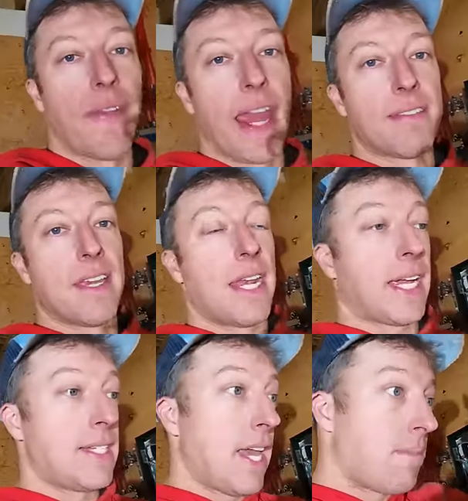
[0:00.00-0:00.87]
on that said
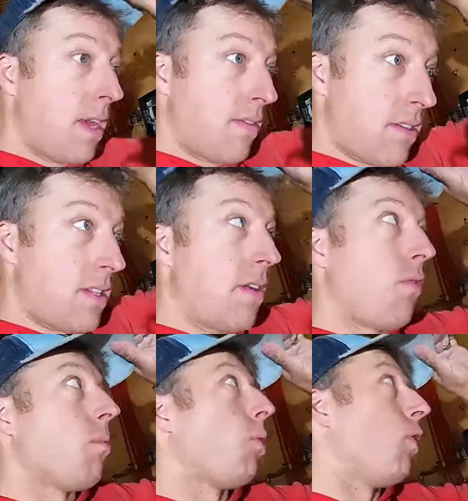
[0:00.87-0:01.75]
it can take PVC
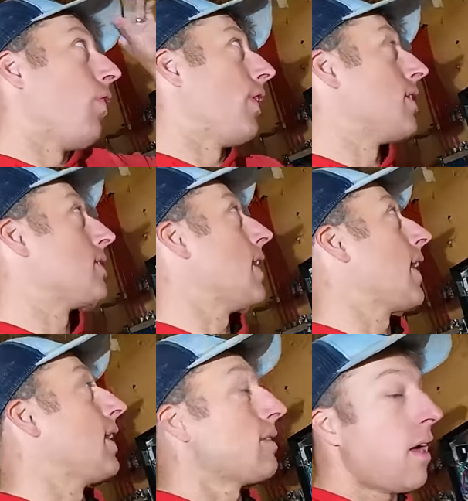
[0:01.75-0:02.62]
for both the
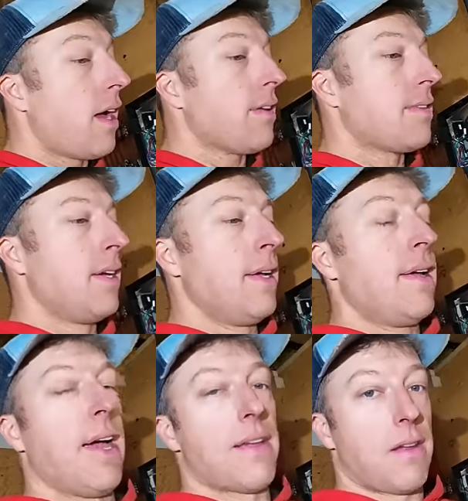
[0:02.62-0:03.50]
intake and exhaust
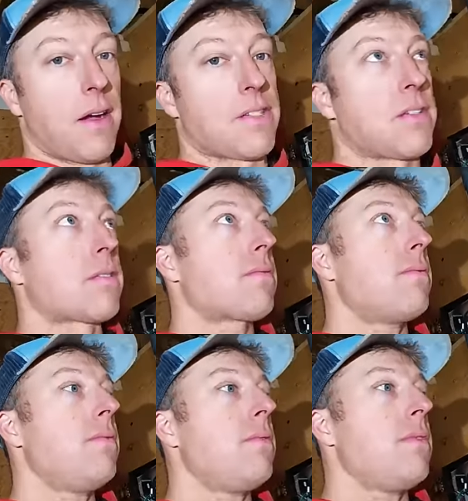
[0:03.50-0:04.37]
as long as it's
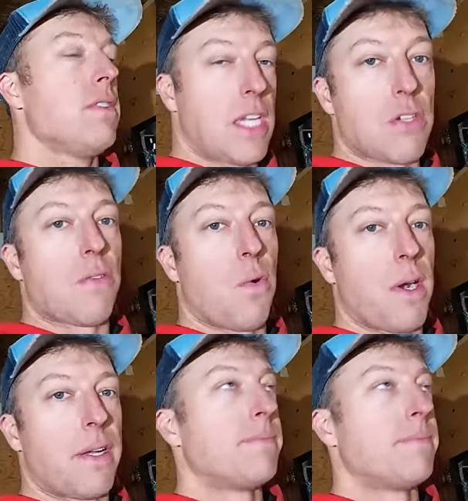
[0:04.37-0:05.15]
Schedule 40.